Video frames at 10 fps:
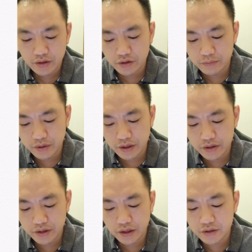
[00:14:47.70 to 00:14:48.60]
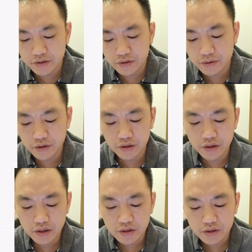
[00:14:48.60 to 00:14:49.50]
Then you add another 0 here.
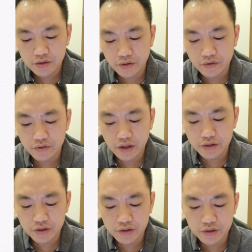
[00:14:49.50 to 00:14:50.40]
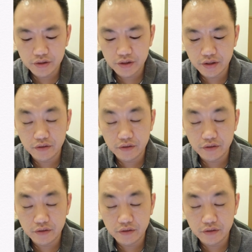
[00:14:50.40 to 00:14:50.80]
So 360